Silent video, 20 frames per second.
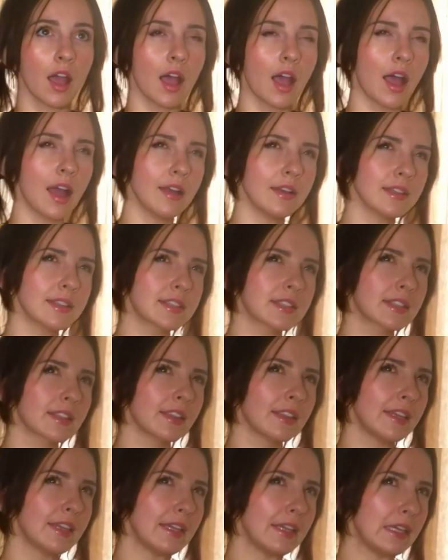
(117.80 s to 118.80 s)

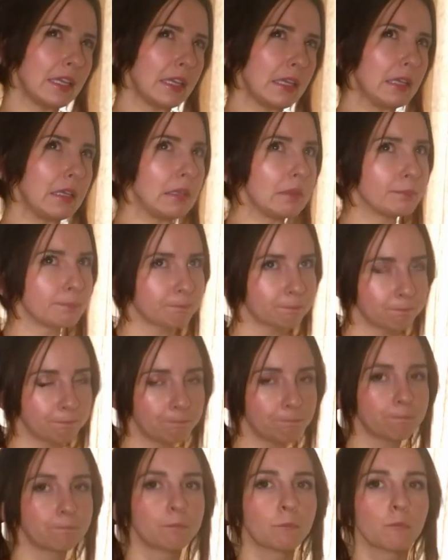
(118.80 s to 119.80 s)
honestly,
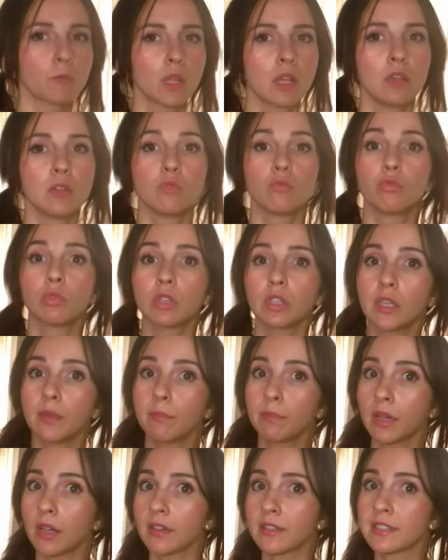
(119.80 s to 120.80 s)
really
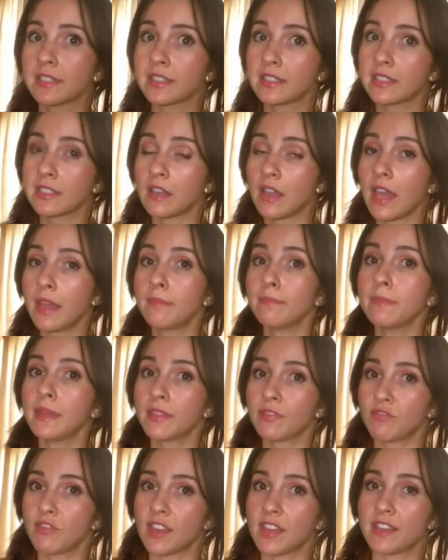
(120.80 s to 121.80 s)
embarrassing to
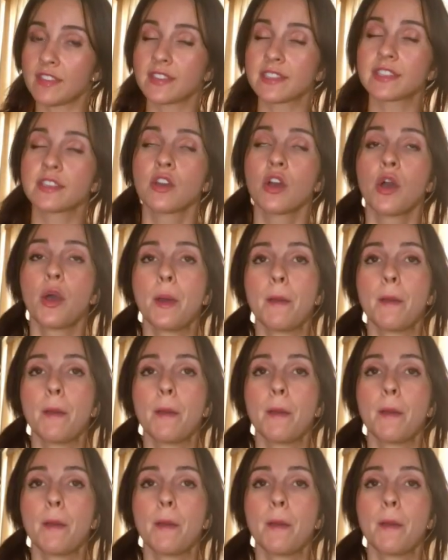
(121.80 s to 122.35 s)
admit this,